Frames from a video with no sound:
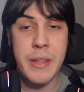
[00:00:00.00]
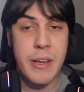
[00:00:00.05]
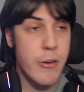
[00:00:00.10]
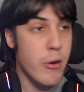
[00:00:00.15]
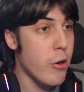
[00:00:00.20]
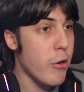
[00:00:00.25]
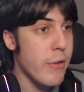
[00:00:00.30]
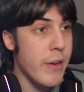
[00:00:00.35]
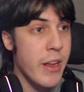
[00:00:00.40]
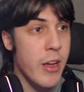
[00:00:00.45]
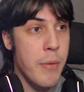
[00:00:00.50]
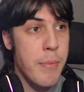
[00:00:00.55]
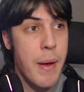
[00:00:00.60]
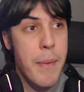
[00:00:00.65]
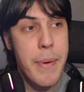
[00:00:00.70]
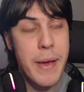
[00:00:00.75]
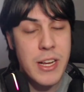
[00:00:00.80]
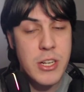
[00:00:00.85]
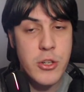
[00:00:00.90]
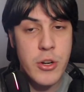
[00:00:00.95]
They're already on
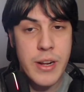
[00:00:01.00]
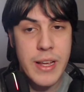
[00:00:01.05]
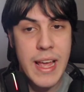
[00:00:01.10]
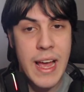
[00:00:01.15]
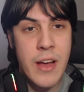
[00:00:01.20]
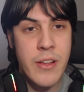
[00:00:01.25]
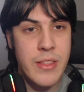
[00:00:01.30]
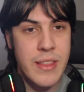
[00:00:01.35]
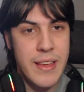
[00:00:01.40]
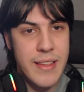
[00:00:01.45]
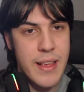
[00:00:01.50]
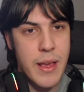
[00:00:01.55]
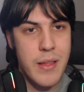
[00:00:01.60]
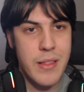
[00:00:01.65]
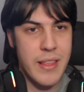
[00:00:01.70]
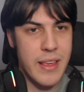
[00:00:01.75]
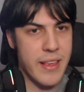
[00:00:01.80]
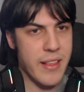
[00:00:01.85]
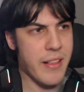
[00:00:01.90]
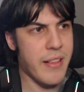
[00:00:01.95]
my Patreon account,
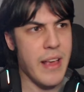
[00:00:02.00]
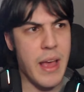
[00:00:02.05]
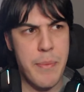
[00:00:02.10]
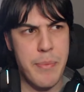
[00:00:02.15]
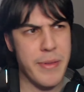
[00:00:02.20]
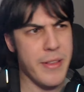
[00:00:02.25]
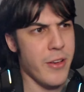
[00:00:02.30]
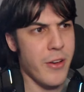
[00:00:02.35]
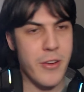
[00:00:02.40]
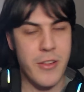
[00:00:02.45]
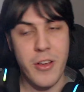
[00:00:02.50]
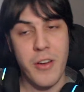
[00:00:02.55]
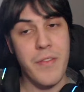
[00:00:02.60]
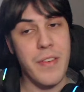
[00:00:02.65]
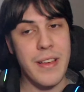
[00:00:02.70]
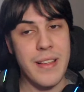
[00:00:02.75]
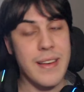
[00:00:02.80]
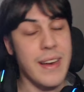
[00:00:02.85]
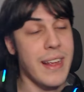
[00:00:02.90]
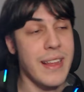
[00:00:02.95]
these episodes,
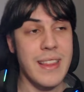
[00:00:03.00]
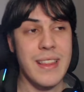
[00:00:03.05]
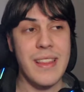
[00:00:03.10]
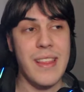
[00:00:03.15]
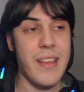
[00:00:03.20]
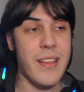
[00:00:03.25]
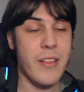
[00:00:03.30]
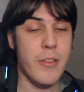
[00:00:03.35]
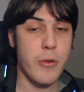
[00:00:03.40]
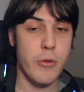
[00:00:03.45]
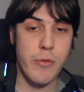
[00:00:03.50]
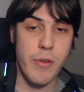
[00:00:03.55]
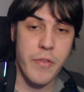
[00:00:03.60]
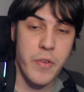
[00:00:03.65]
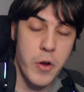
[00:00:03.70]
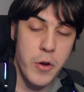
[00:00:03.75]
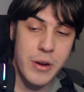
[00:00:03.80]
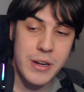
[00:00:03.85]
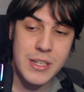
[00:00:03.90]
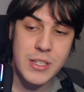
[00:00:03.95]
obviously, that this is all
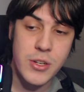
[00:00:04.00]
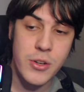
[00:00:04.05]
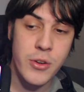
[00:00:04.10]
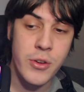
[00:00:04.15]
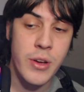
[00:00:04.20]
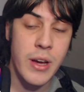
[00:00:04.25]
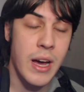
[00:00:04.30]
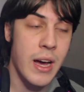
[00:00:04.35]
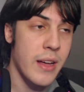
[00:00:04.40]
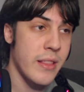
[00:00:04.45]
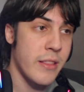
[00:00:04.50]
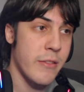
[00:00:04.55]
referring to.